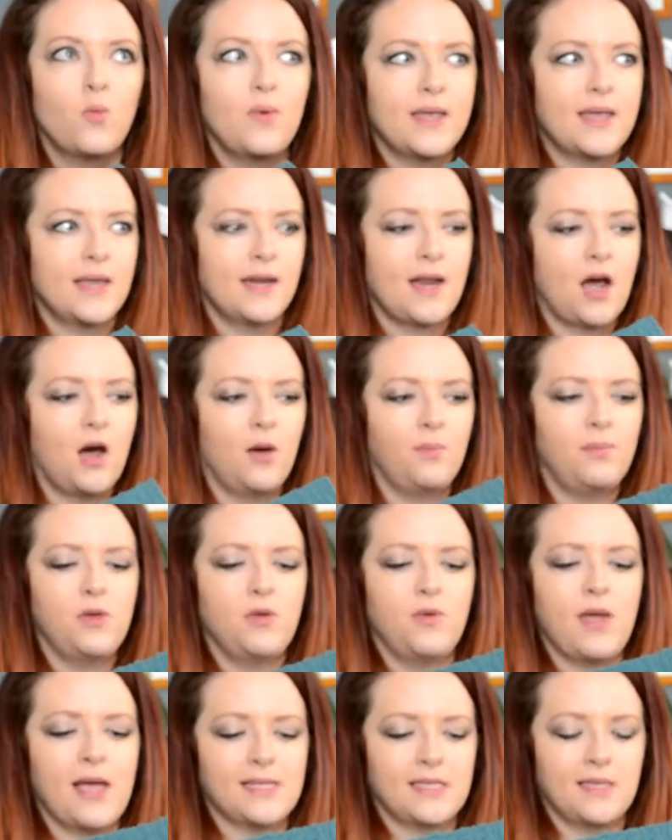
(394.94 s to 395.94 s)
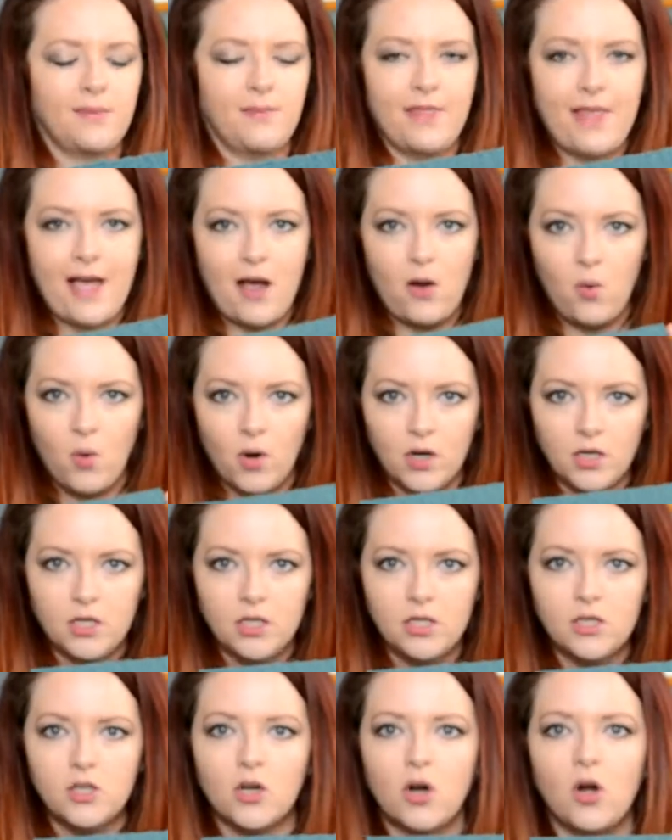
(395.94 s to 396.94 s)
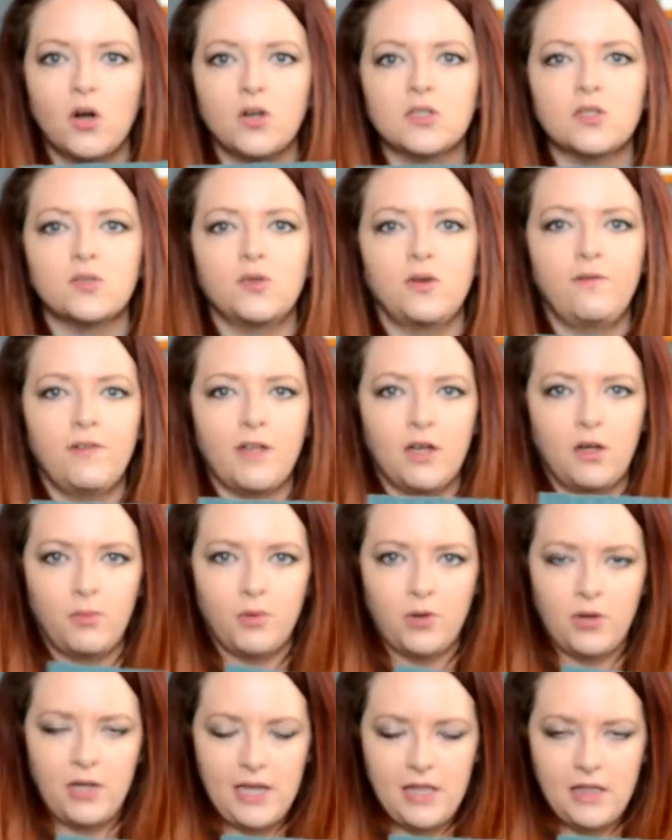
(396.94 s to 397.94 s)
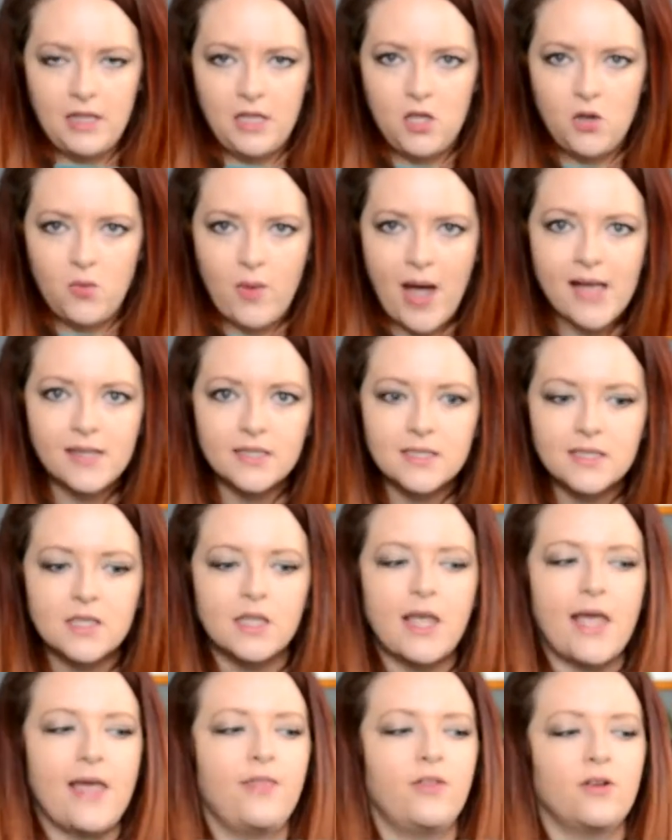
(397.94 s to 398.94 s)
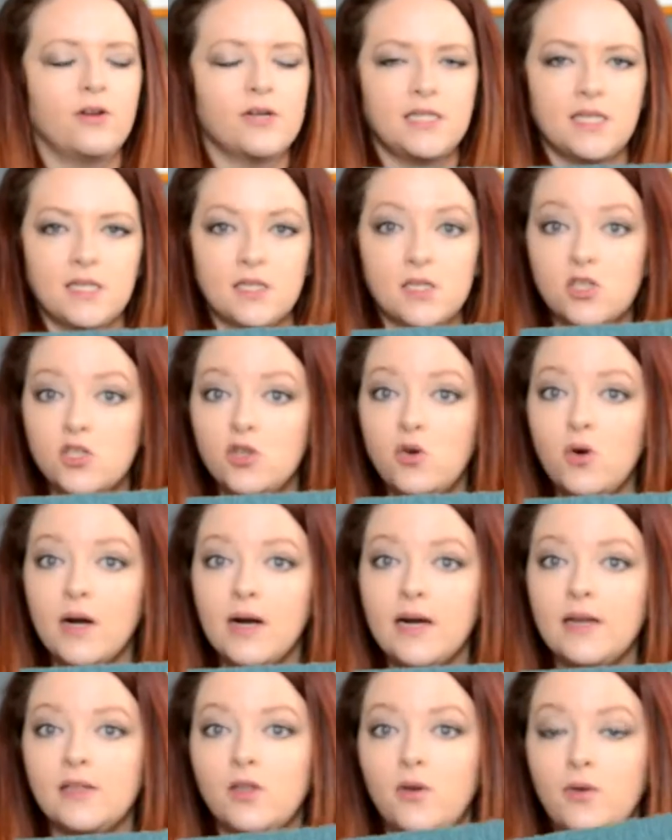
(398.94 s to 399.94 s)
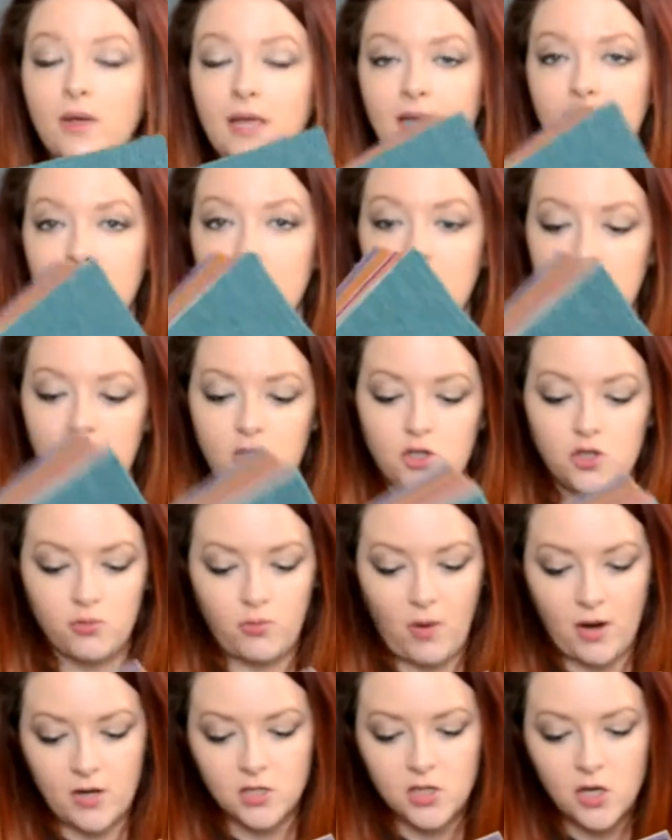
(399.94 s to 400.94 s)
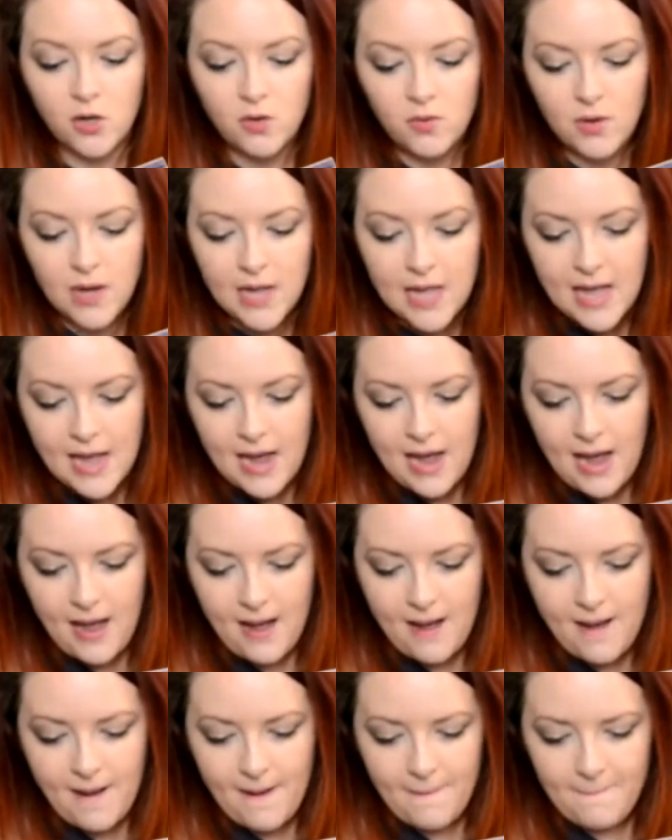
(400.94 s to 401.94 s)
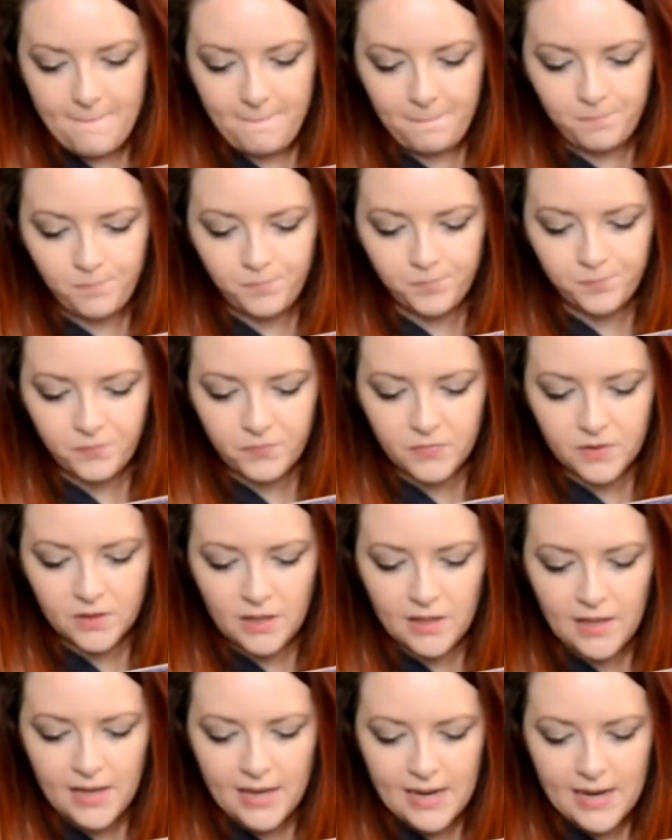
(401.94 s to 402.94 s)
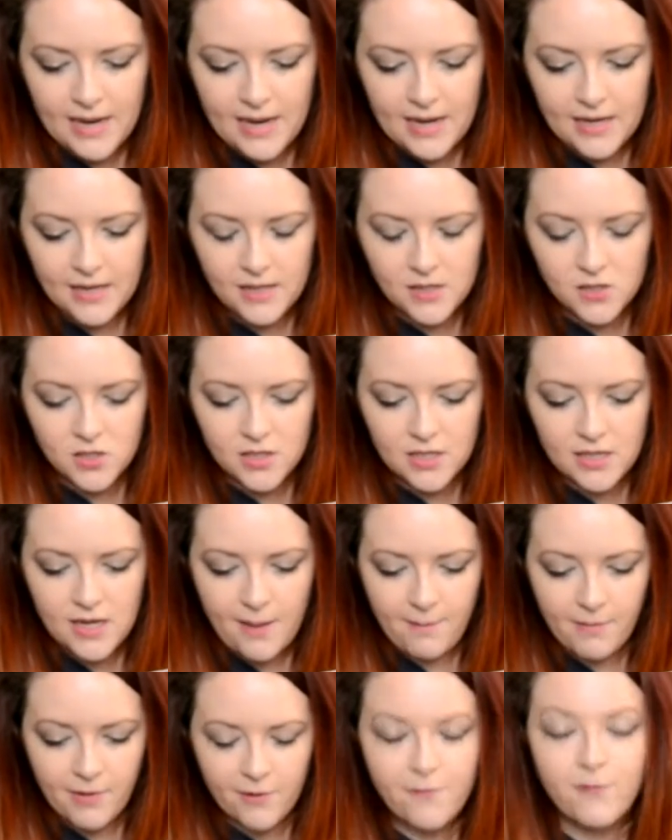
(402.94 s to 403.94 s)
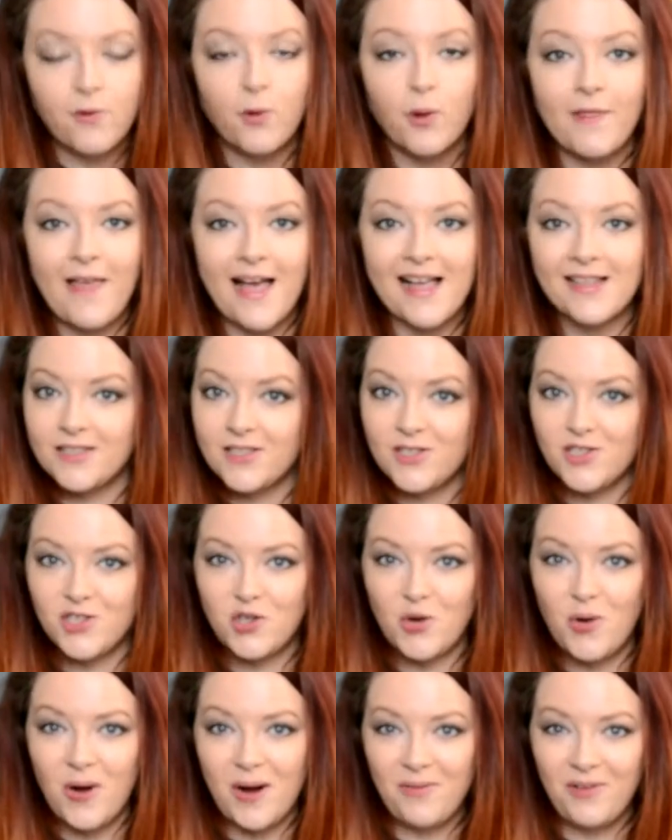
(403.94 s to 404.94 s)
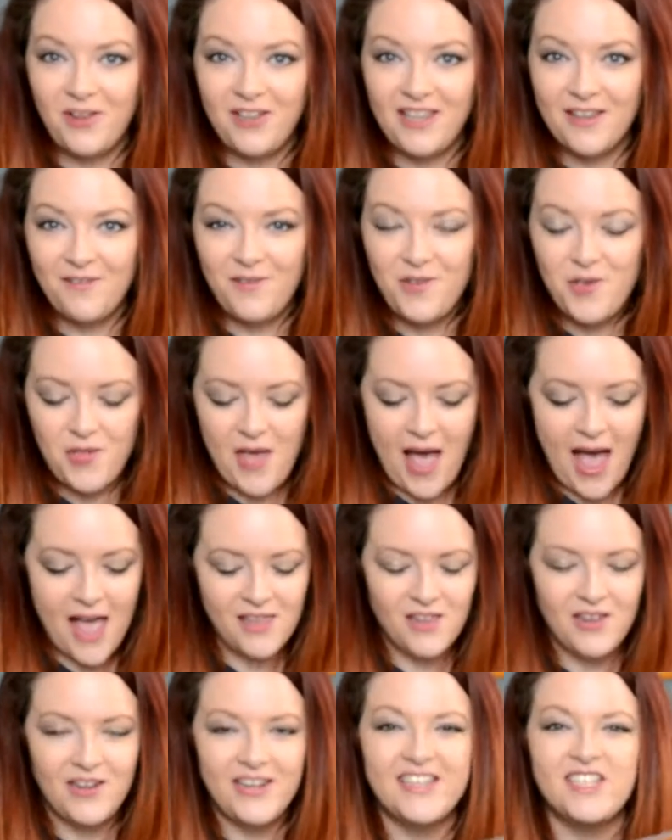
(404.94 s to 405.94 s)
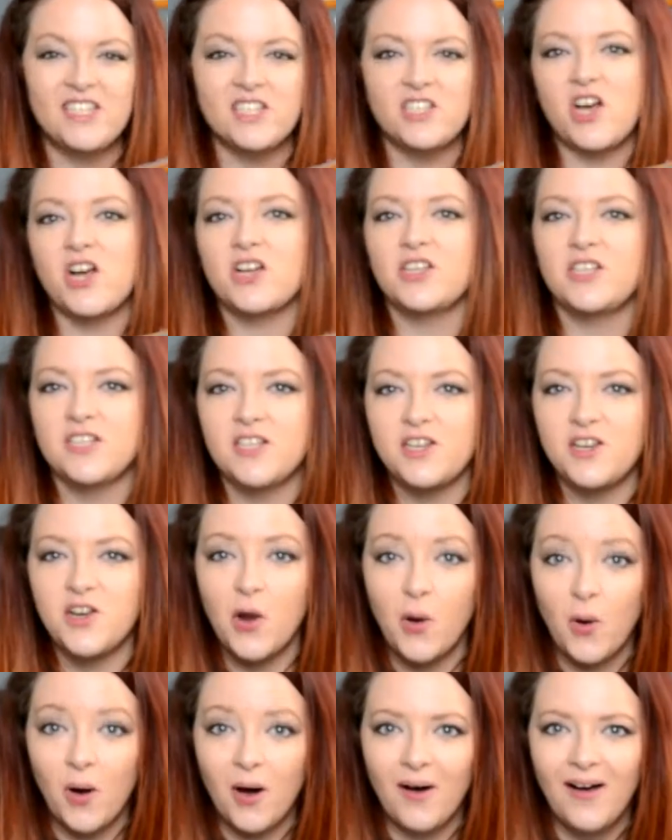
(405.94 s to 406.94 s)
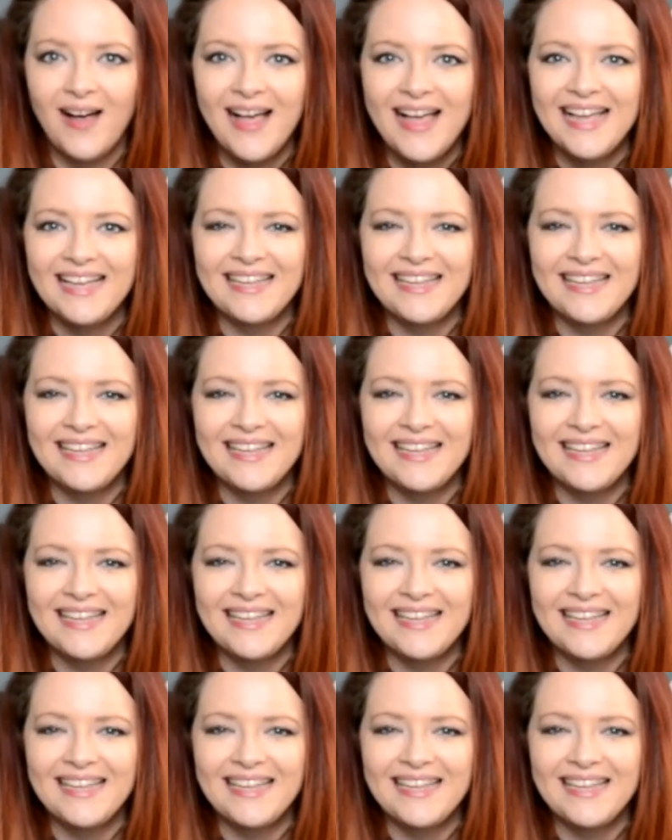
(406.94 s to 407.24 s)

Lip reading: We can help you get some of that ordered. They're also available in the US, and there's a store located in Toronto. And the number for that store, I will give you that. You need to talk to Noel.